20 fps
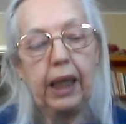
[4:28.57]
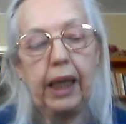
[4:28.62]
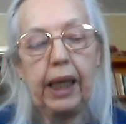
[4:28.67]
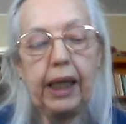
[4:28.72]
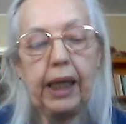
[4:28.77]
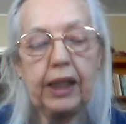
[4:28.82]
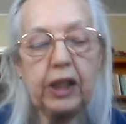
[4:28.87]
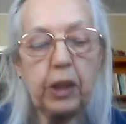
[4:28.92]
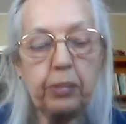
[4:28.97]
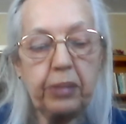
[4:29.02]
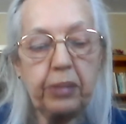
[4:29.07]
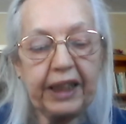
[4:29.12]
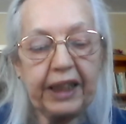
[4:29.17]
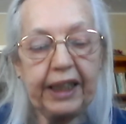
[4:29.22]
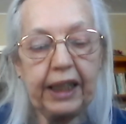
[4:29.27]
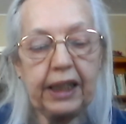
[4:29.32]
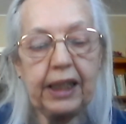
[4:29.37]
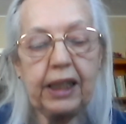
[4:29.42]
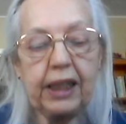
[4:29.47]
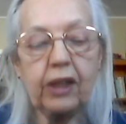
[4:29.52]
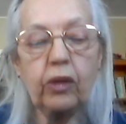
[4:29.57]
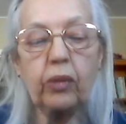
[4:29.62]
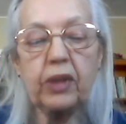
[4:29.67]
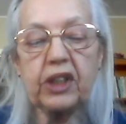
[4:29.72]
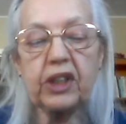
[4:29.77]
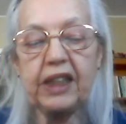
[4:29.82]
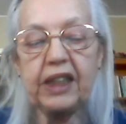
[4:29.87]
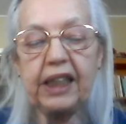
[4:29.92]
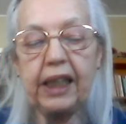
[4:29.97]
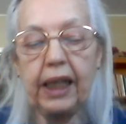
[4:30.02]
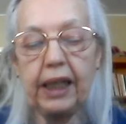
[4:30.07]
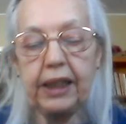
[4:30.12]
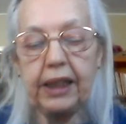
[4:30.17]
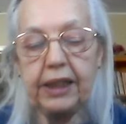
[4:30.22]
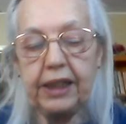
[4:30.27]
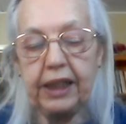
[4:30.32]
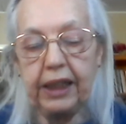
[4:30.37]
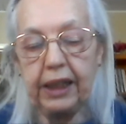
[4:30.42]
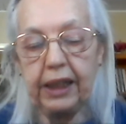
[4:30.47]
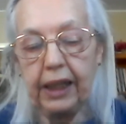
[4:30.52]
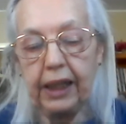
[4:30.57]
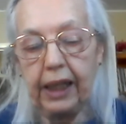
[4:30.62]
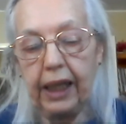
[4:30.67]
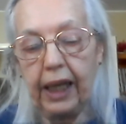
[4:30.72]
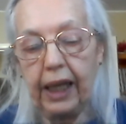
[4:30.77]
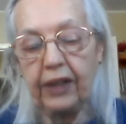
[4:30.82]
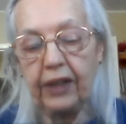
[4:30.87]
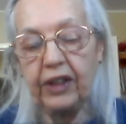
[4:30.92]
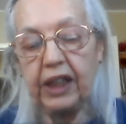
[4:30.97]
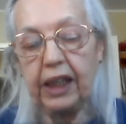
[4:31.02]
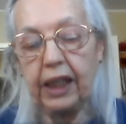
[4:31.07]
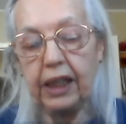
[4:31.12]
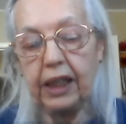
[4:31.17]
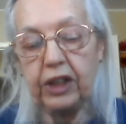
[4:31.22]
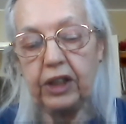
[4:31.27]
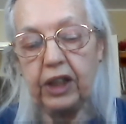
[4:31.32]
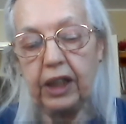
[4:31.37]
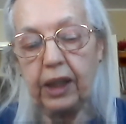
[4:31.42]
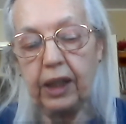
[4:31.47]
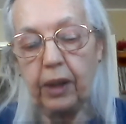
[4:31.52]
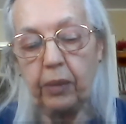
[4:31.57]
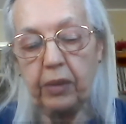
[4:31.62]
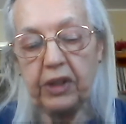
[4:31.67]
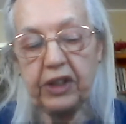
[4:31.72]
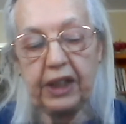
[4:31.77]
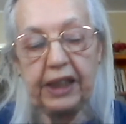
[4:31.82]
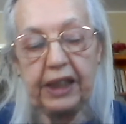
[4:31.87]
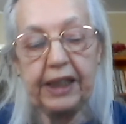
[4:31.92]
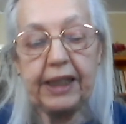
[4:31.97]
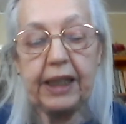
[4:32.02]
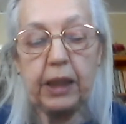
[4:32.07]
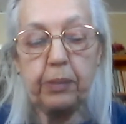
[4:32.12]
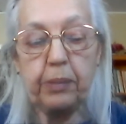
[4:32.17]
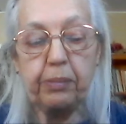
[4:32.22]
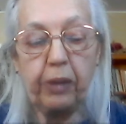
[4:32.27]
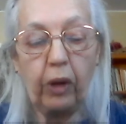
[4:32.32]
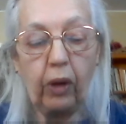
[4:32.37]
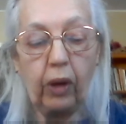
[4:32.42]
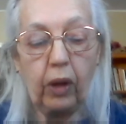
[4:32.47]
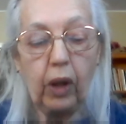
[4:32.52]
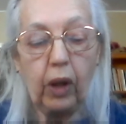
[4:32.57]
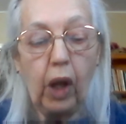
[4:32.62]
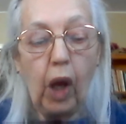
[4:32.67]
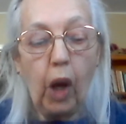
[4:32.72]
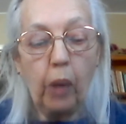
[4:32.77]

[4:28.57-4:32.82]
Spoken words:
In the beginning was the idea, and the idea was a little ball,